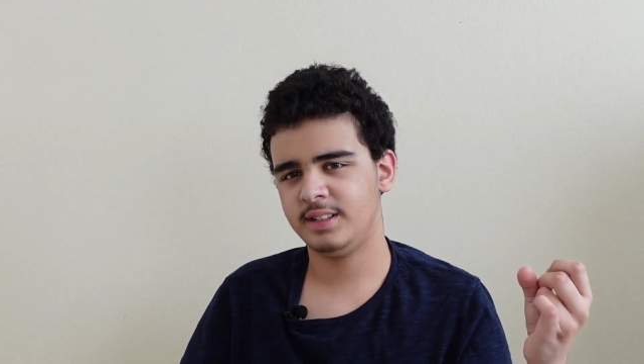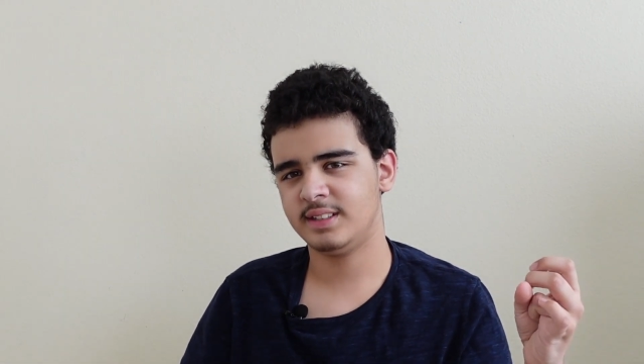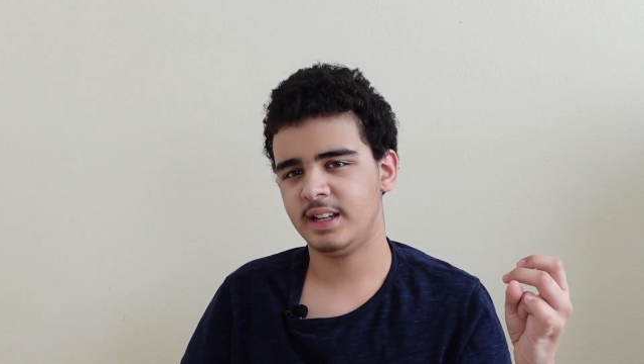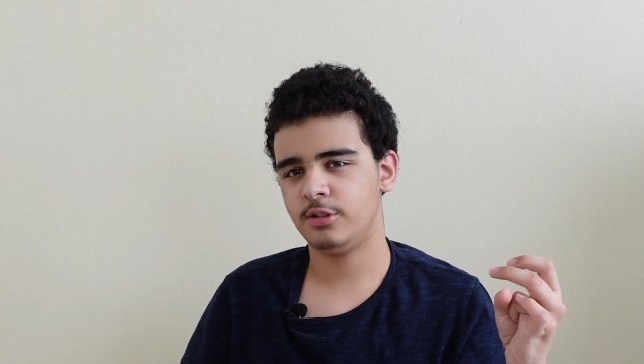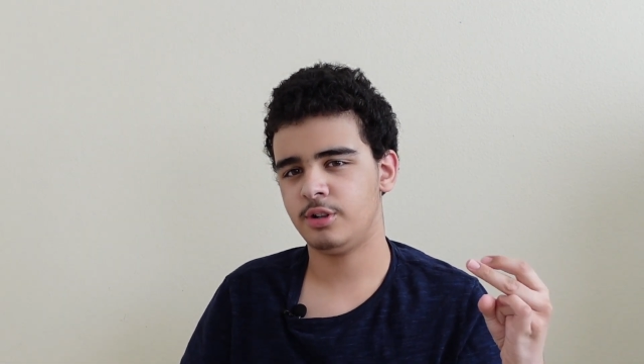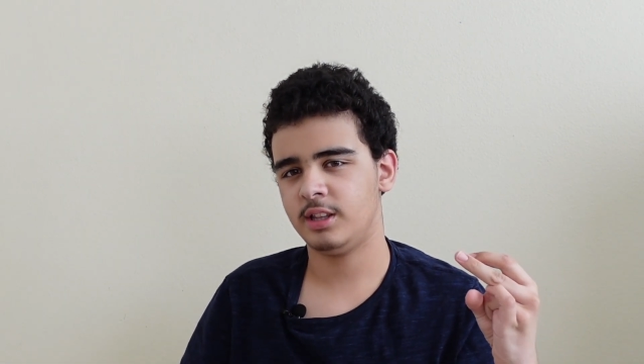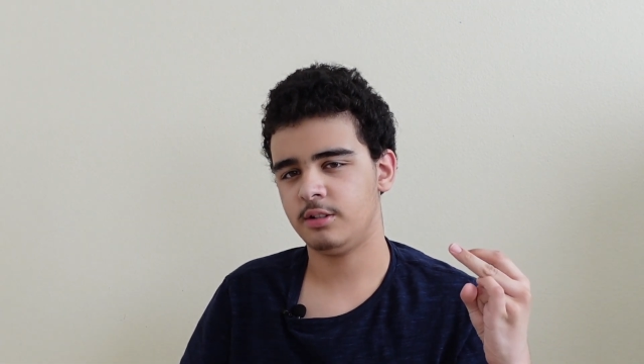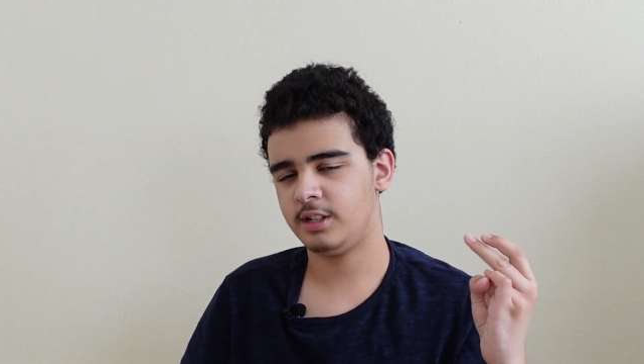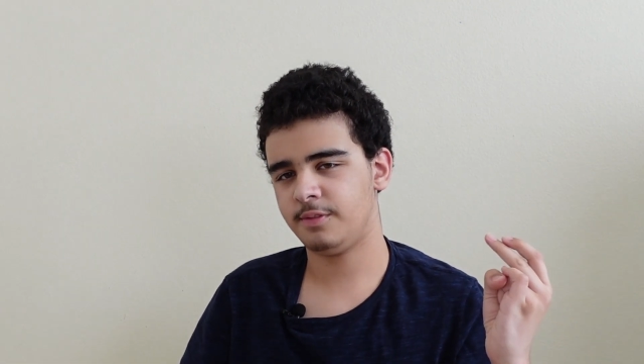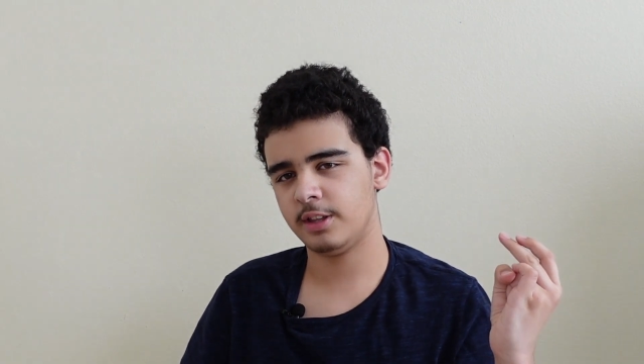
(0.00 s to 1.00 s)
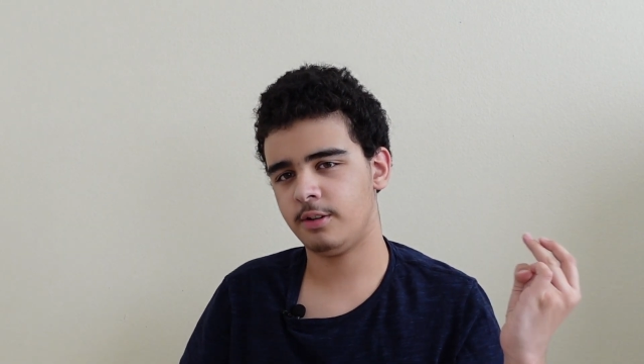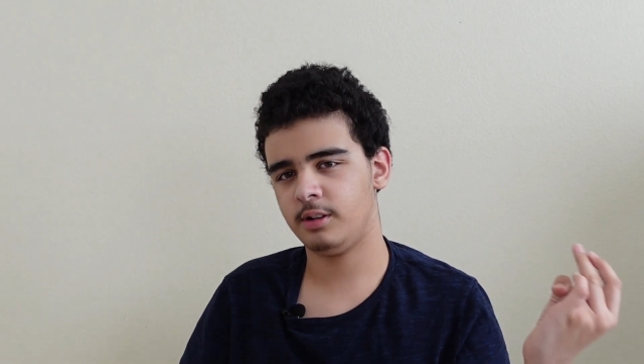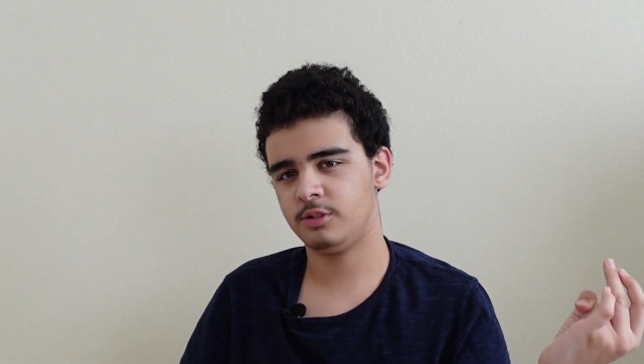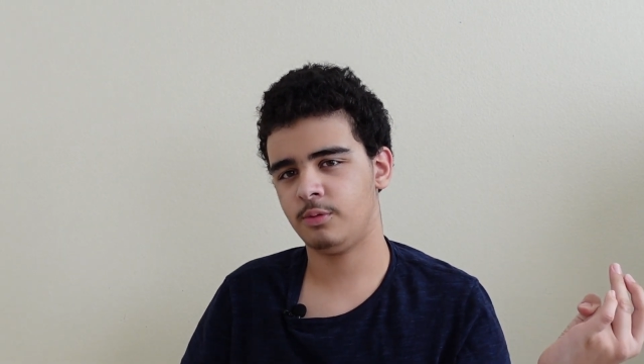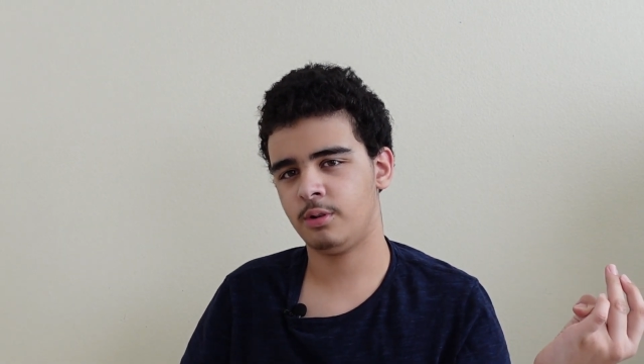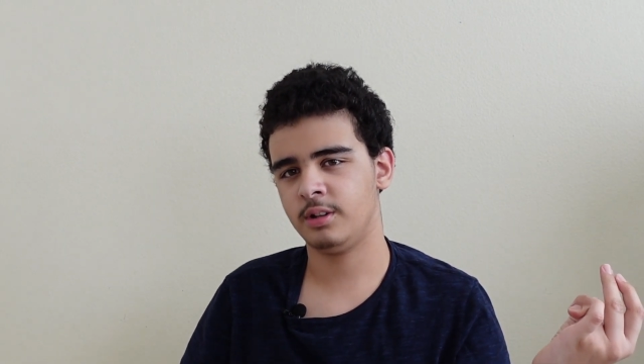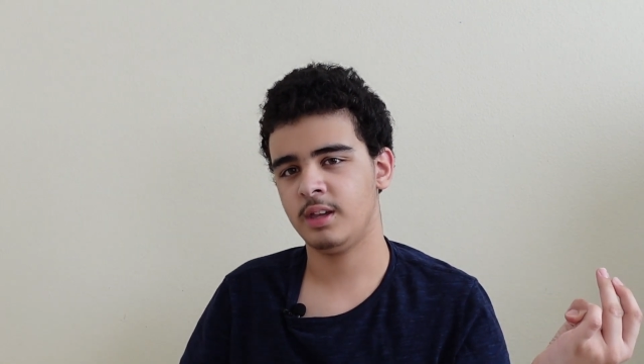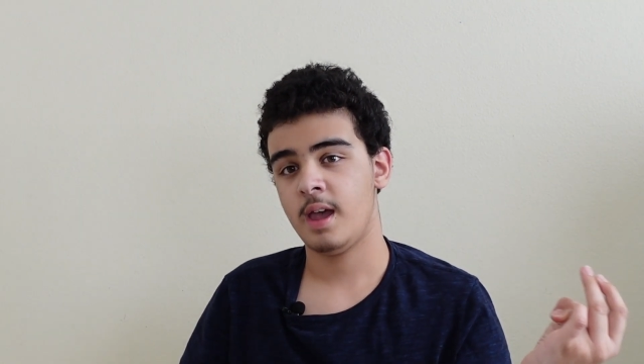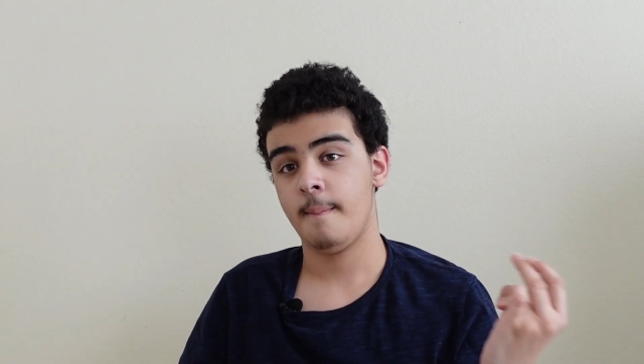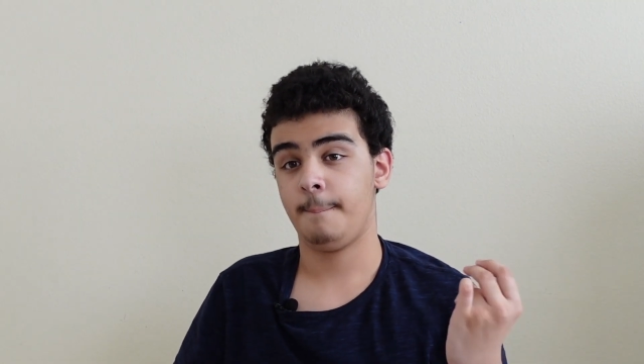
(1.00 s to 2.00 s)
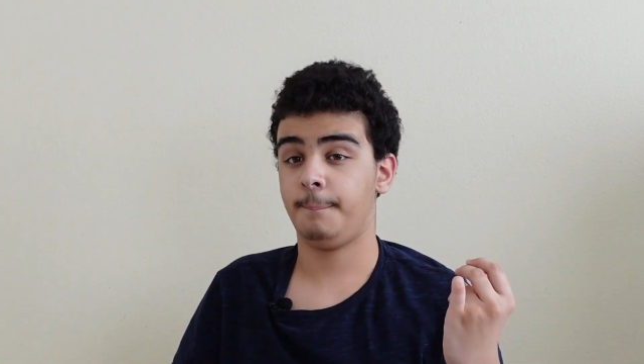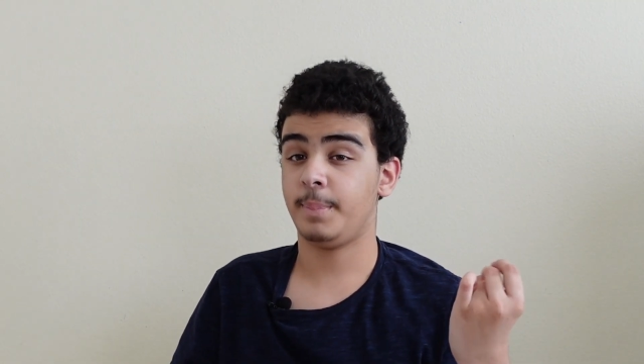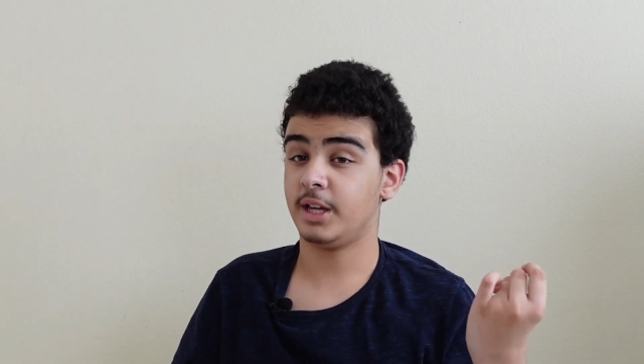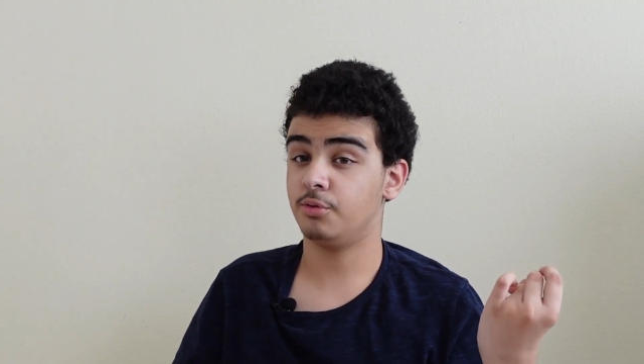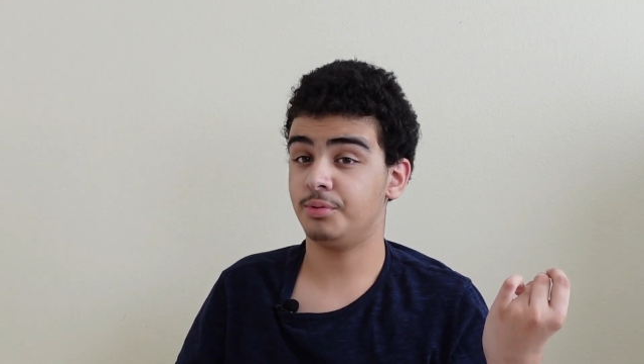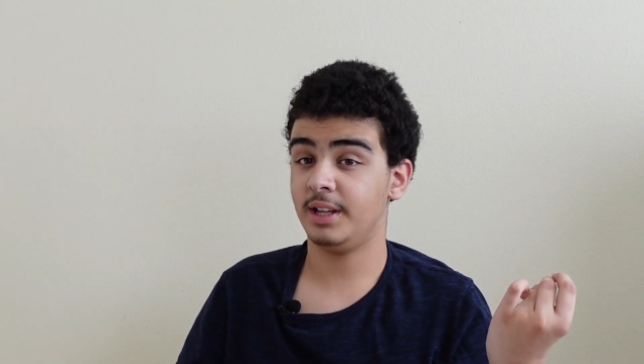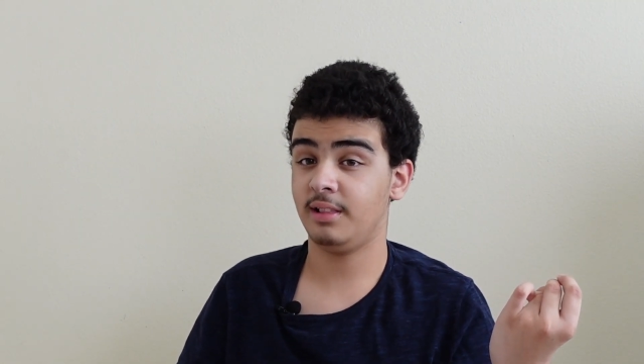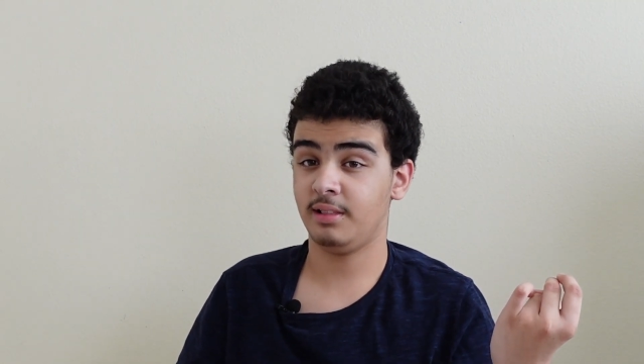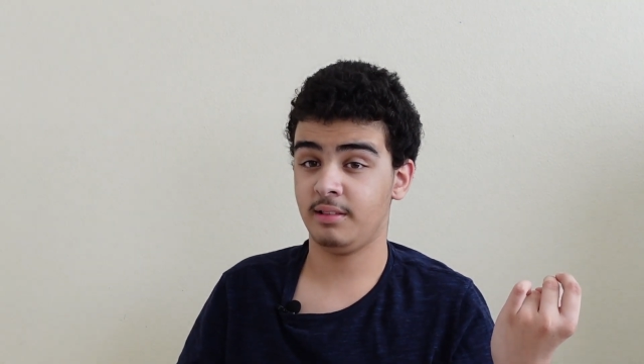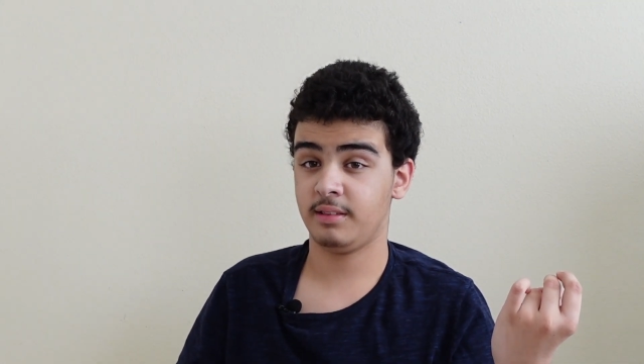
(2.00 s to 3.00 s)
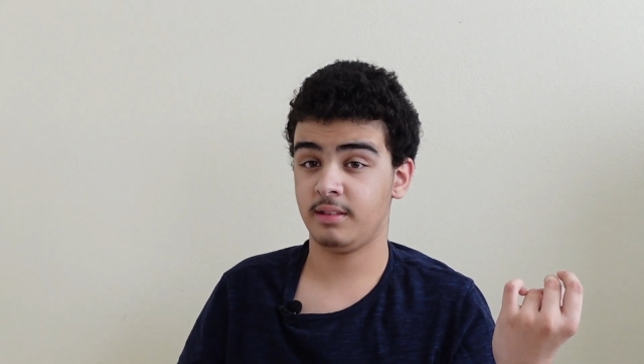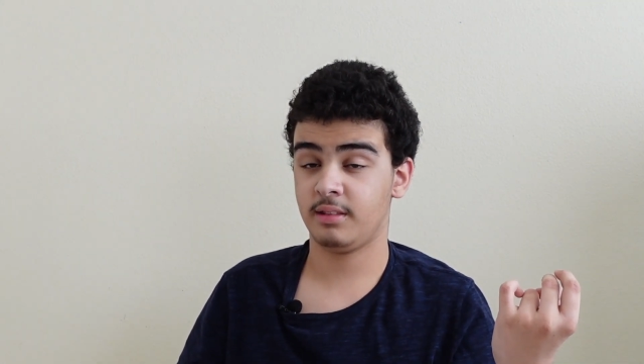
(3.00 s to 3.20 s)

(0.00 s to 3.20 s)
design trends are definitely going towards big grills,